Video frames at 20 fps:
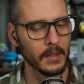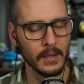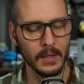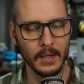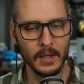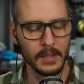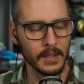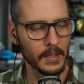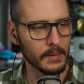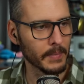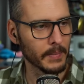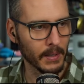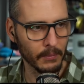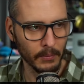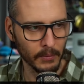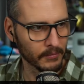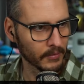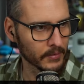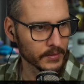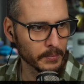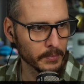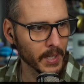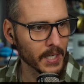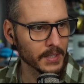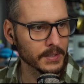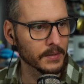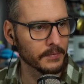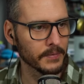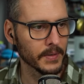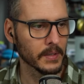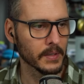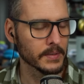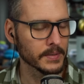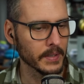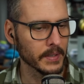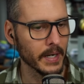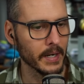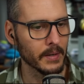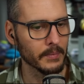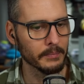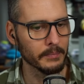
and then my reverse proxy figures it out.